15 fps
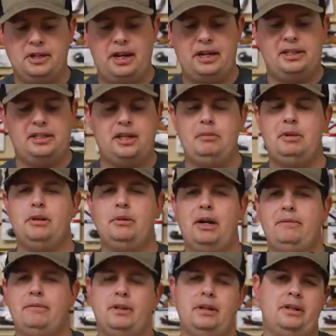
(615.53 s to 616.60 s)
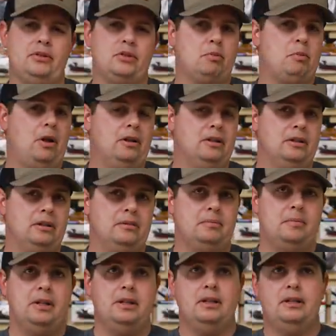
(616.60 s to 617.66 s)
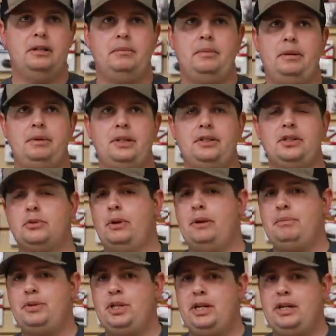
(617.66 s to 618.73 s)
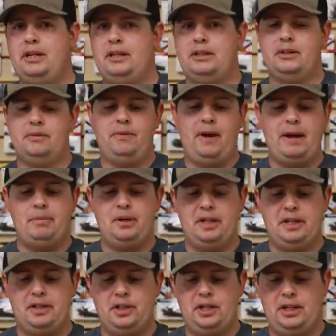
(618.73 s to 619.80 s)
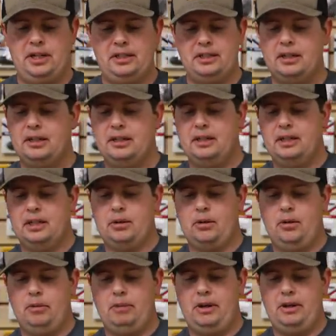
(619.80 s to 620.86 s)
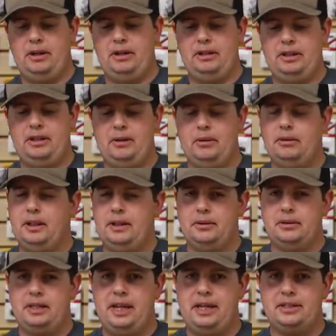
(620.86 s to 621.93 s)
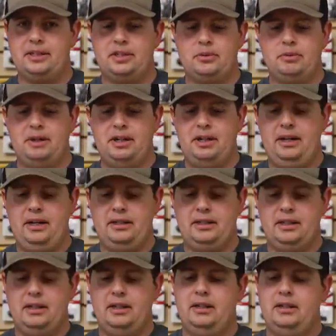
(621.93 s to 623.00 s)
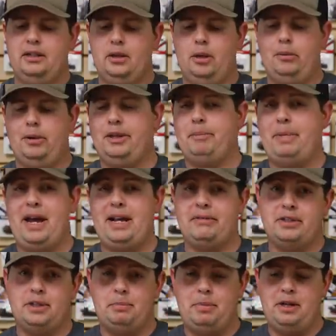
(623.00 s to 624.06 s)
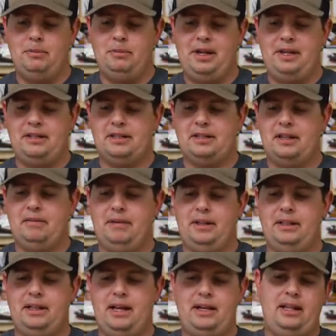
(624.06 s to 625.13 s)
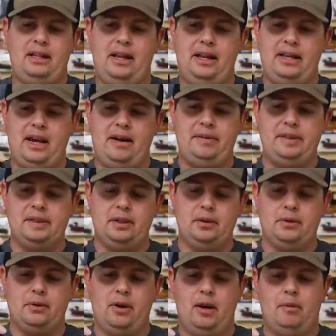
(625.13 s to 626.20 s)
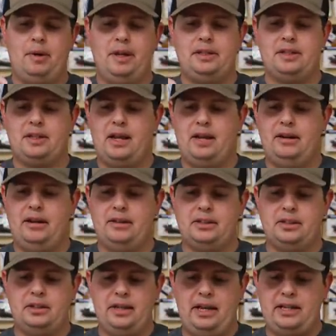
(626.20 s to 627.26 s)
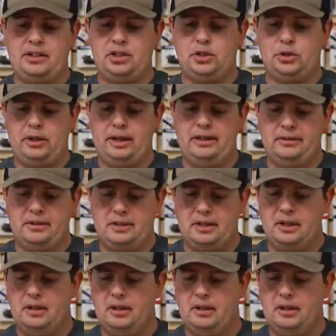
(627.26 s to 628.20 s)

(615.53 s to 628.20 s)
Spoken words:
size, it's gonna be great for like your smaller, maybe swim jigs, vibrating jigs, throw them on, you know, little Texas rigs, throw them on the back of a spinner bait and stuff like that. I like having these little craw baits kind of as trailers,